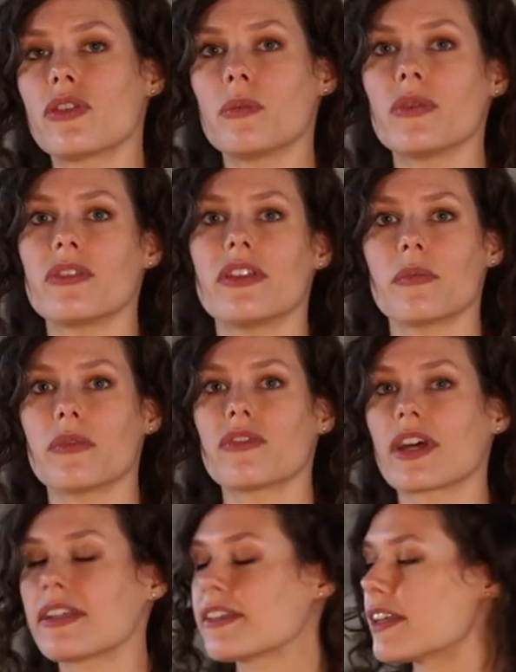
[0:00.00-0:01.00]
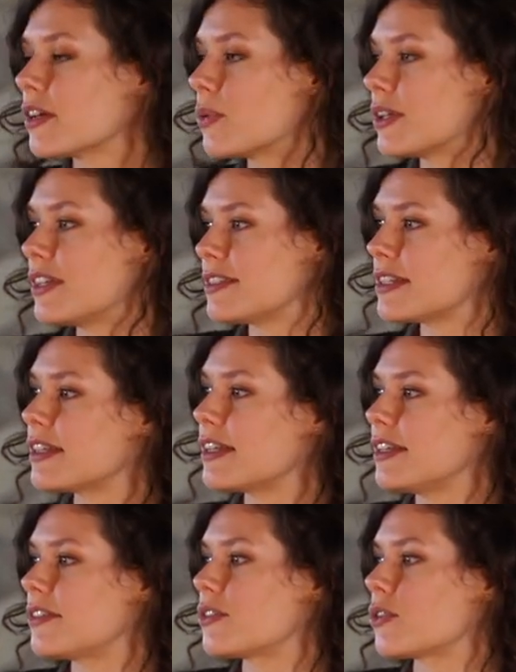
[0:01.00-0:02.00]
the Museum of Antiquities in
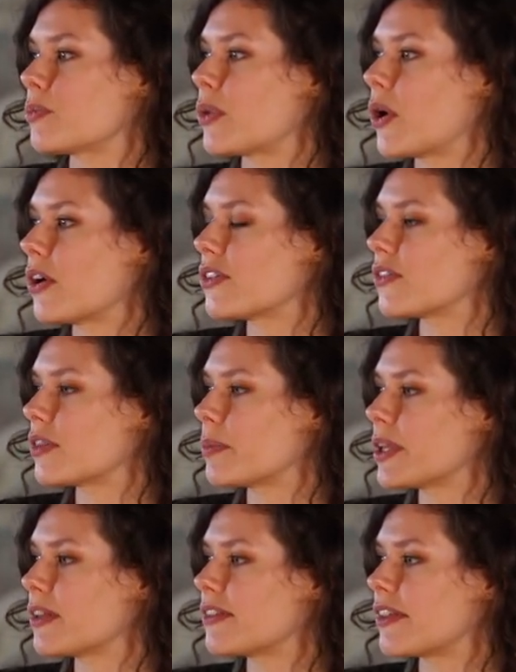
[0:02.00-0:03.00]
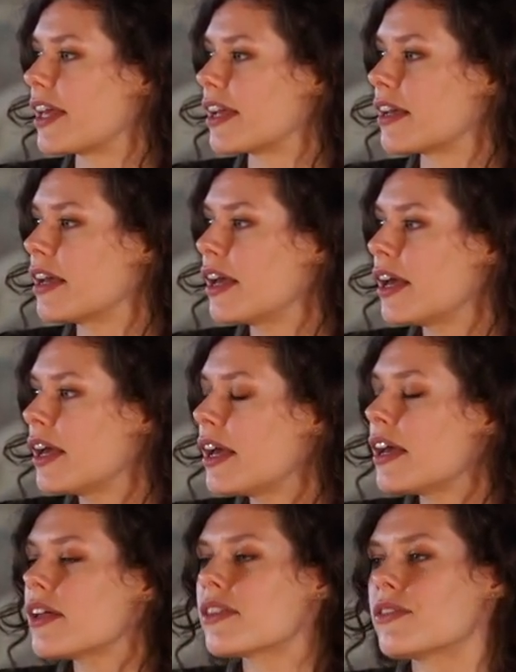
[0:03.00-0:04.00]
the eastern part of the building.
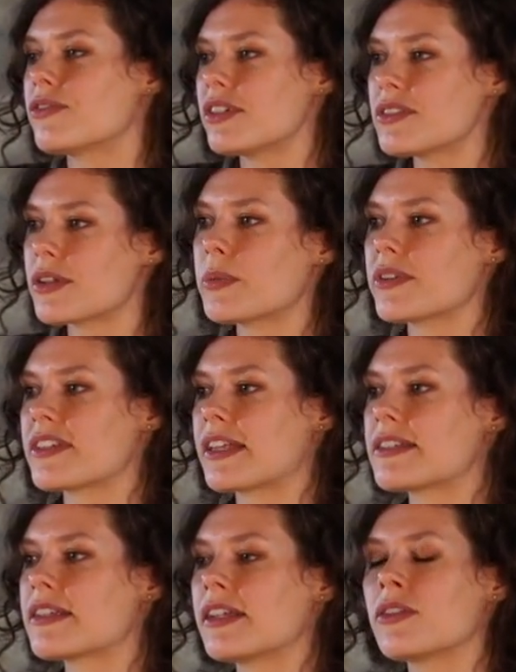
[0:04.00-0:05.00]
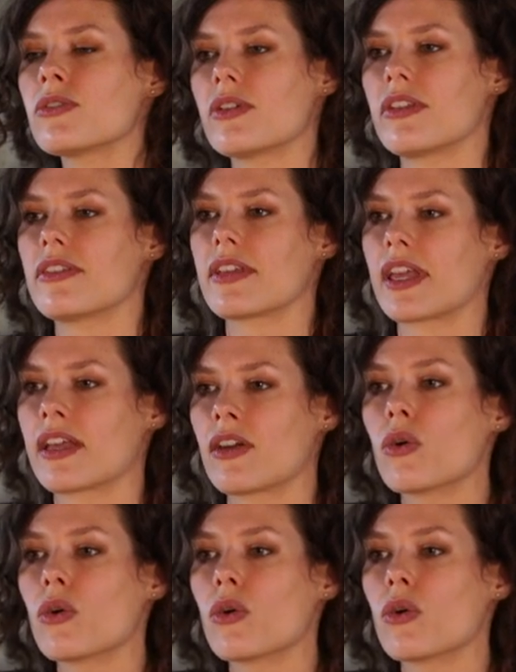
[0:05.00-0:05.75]
The frieze represents an interesting